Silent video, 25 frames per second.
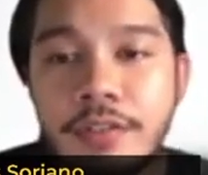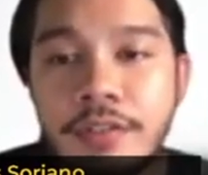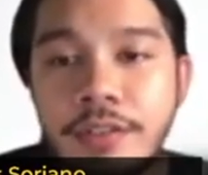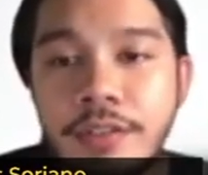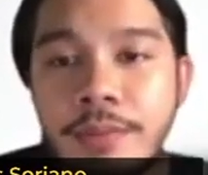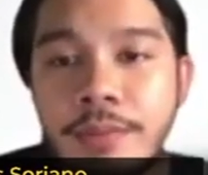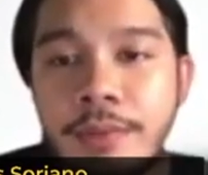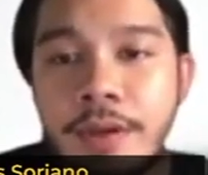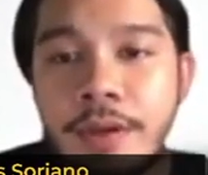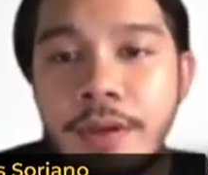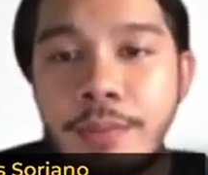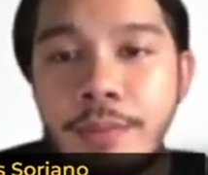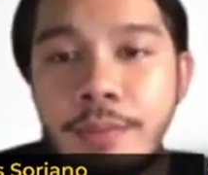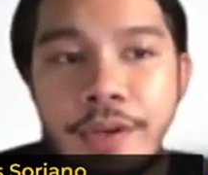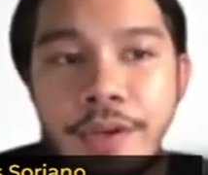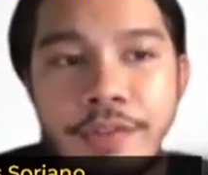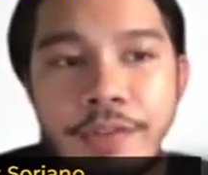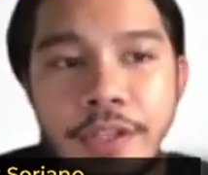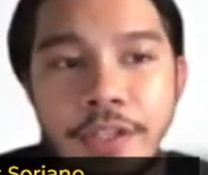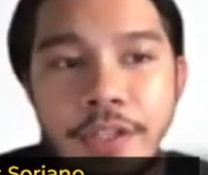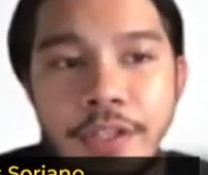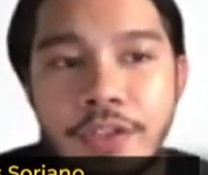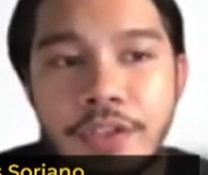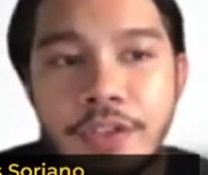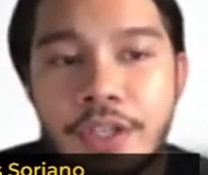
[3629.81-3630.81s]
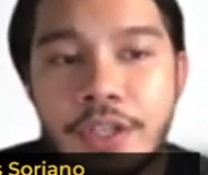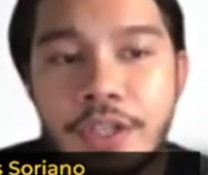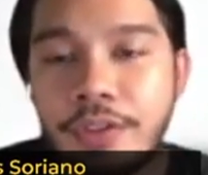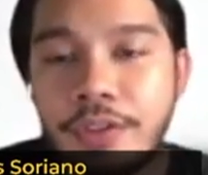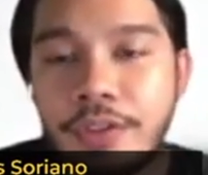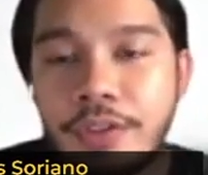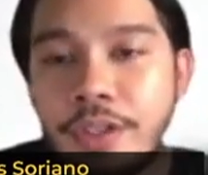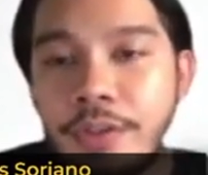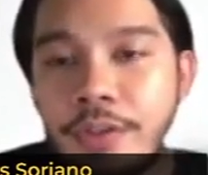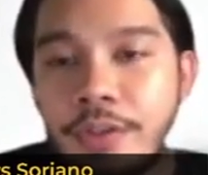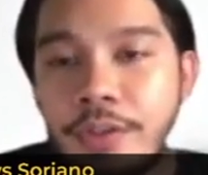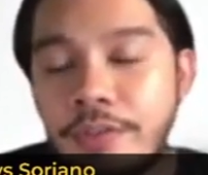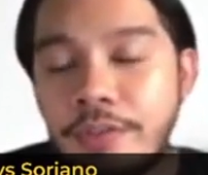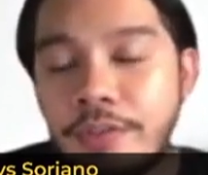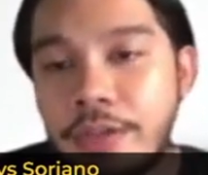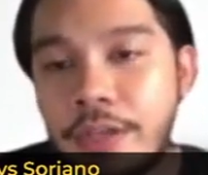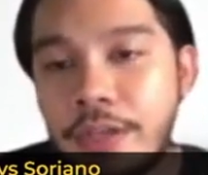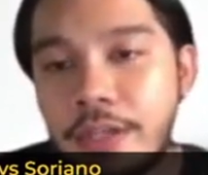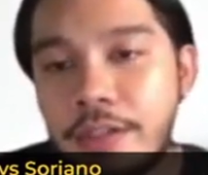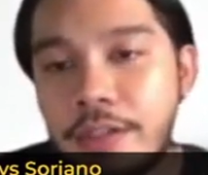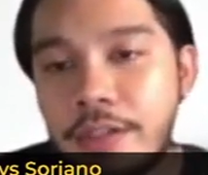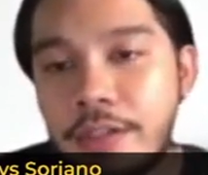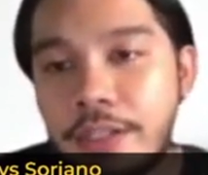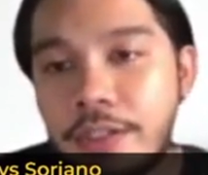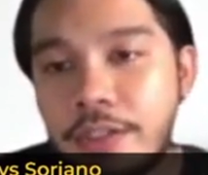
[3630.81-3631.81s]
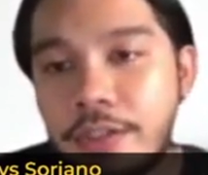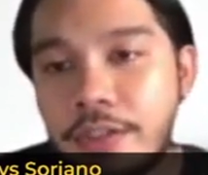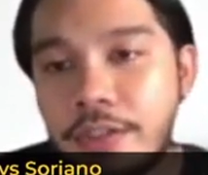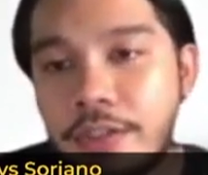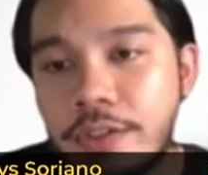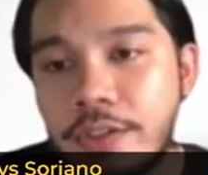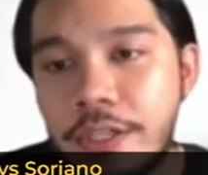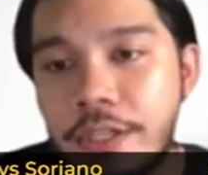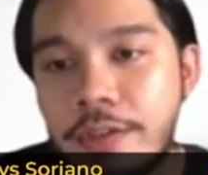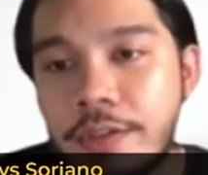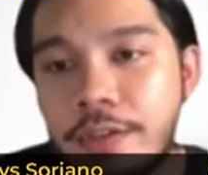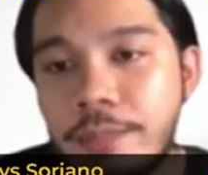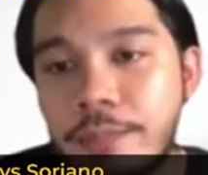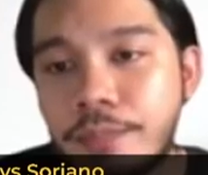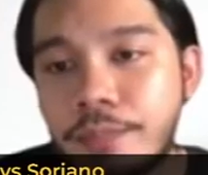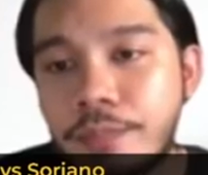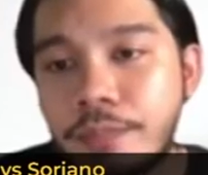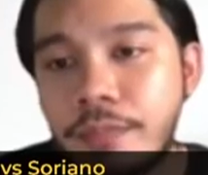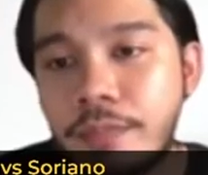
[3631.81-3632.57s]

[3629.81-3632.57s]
Diba? We have like dark green, we have like light green.